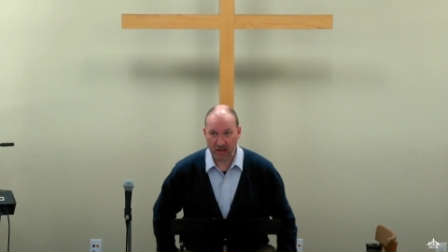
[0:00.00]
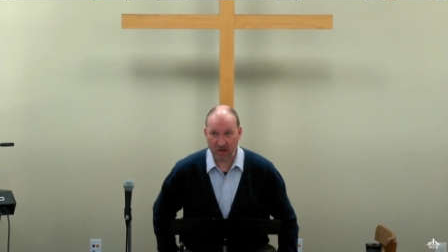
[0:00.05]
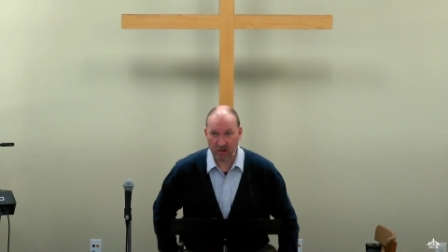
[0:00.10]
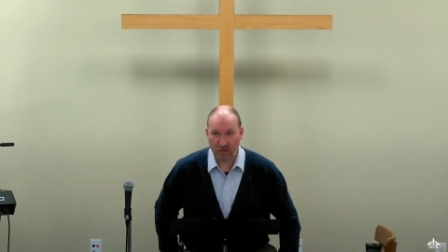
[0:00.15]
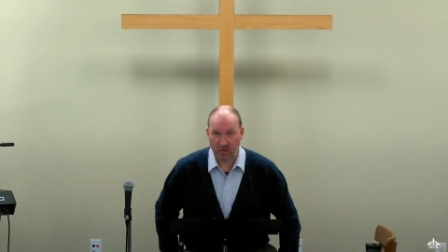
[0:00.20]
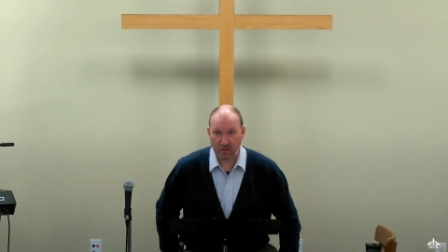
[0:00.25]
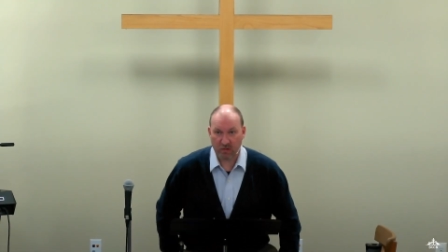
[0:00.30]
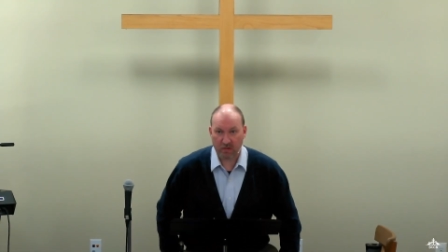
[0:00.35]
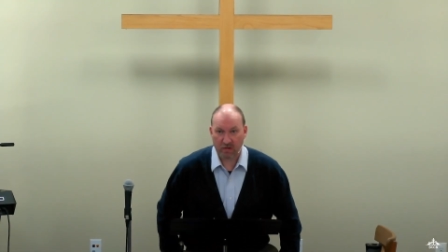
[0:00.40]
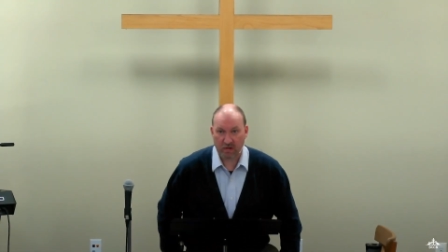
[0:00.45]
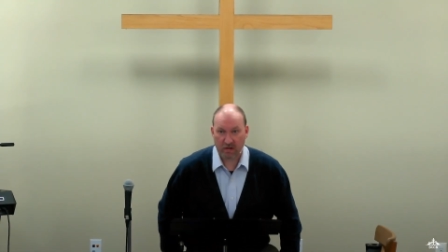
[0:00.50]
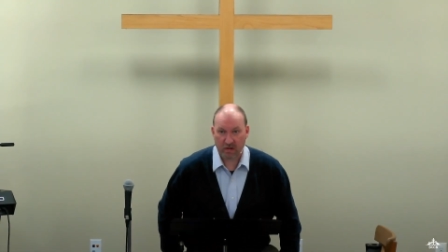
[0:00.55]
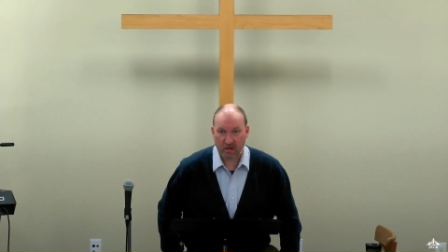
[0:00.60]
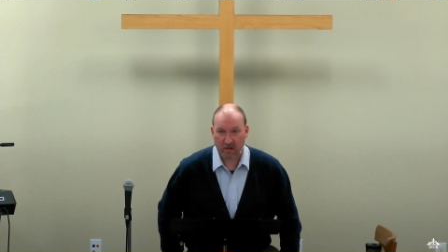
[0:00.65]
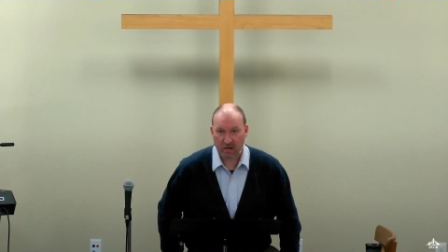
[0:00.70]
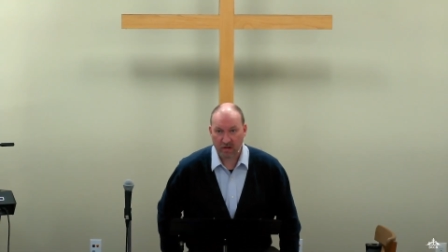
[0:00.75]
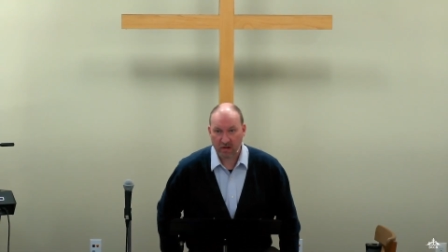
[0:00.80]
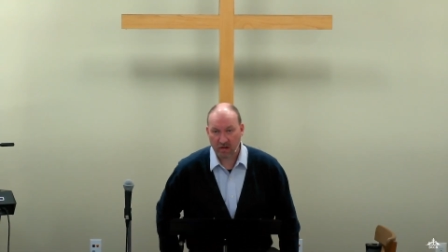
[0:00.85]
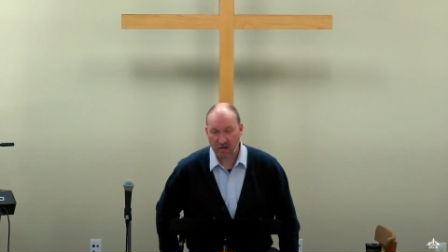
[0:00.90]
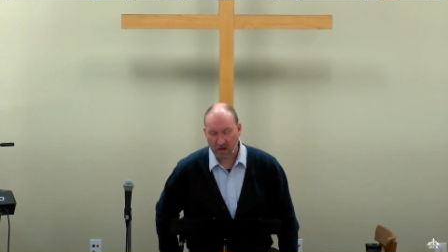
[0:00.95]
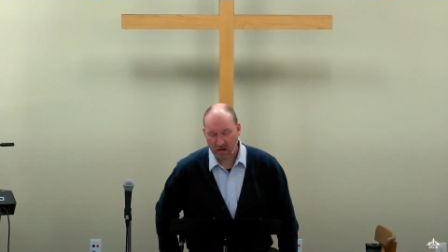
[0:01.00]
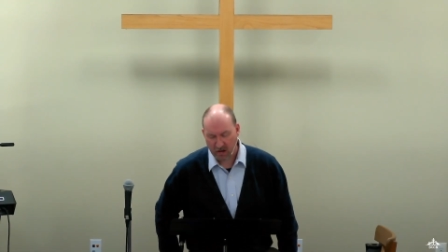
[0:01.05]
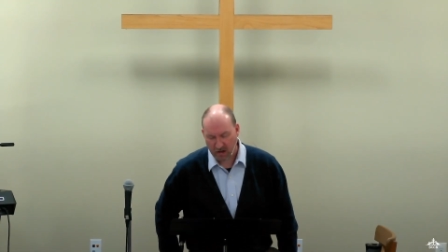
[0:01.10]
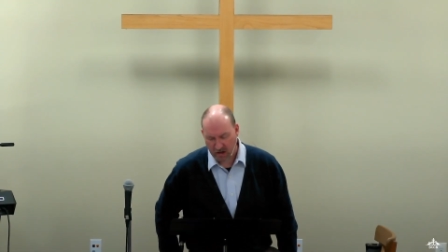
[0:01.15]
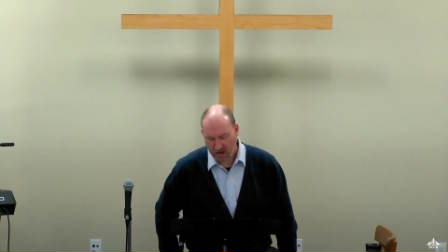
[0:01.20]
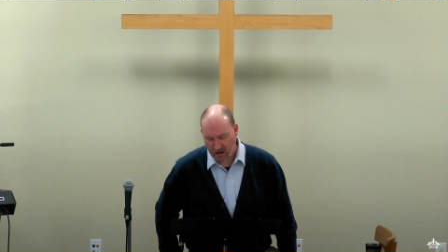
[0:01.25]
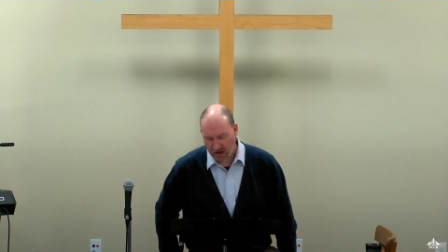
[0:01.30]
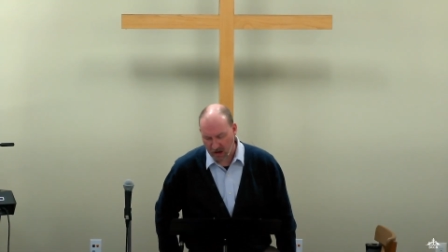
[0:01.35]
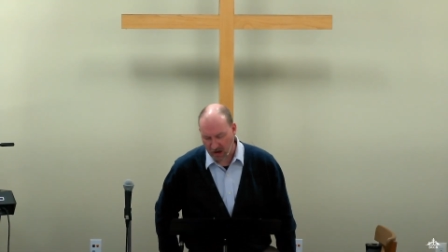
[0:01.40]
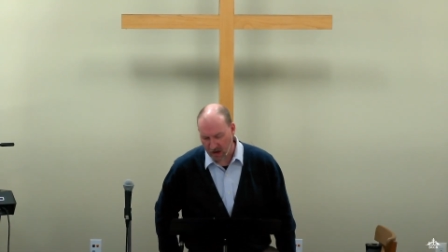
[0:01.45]
you
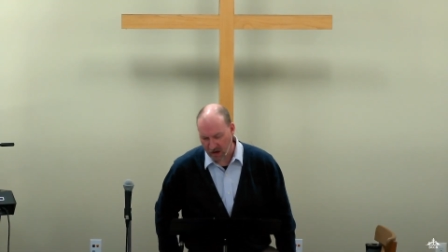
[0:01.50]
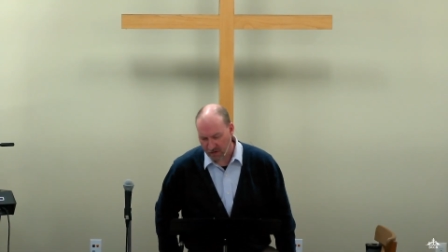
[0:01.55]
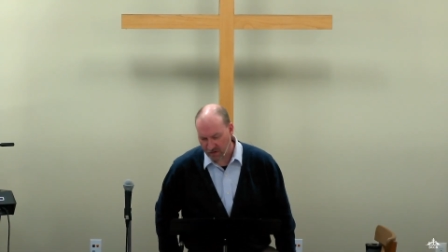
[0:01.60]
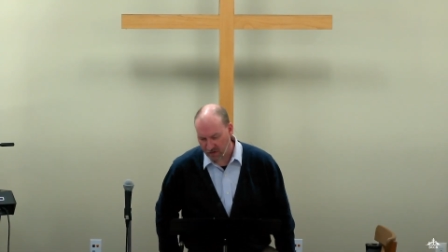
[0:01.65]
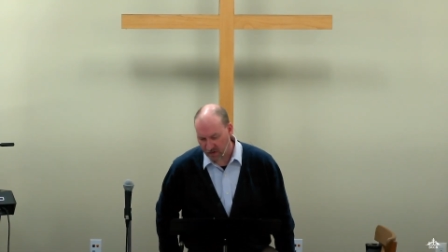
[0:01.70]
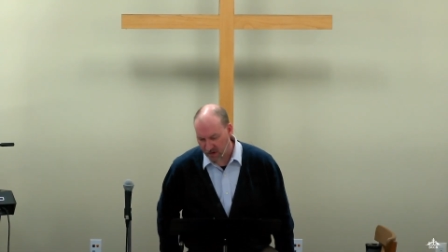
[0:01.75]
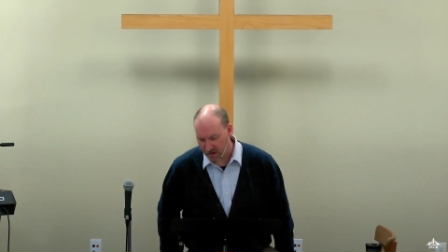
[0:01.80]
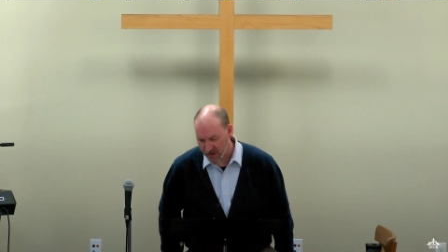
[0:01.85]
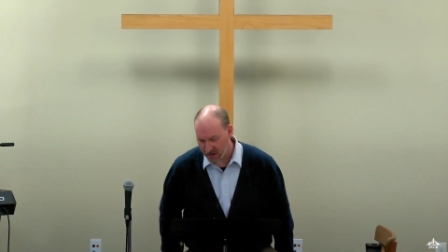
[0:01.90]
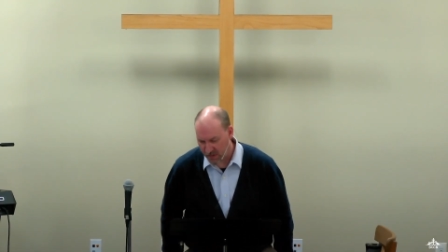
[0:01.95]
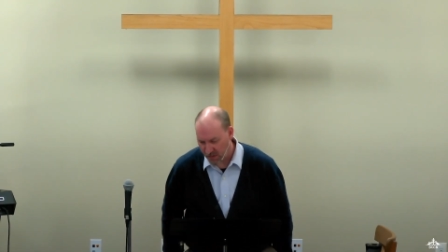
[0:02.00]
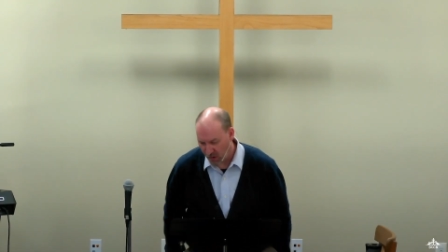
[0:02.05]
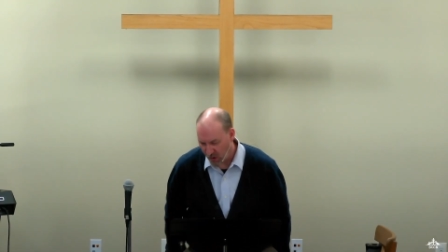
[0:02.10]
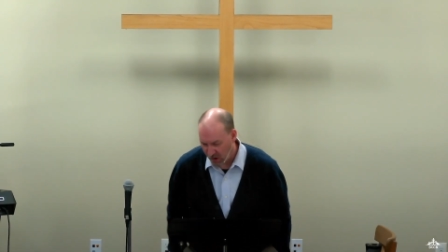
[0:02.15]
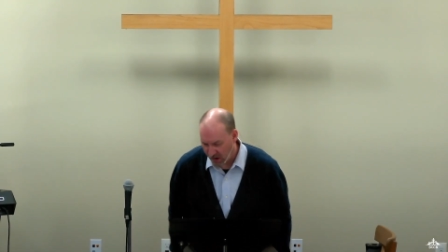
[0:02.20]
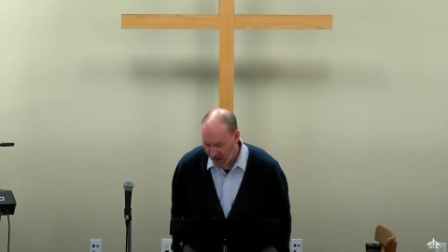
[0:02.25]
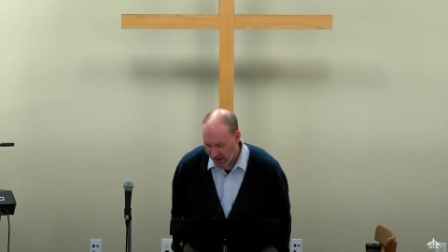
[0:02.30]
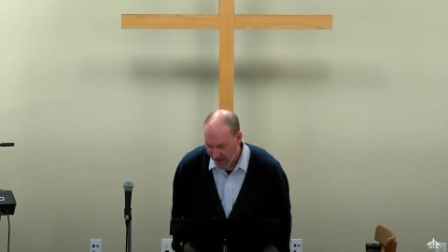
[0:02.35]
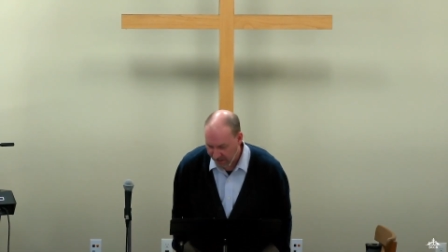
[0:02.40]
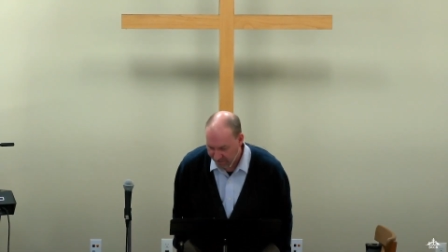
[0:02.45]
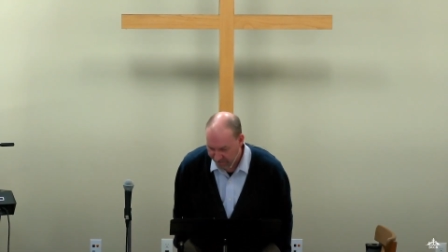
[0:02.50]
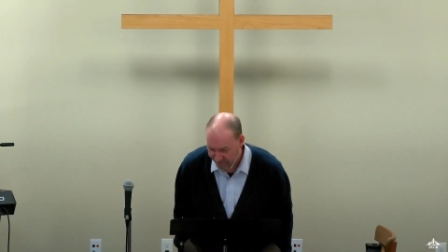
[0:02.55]
uh, for this morning.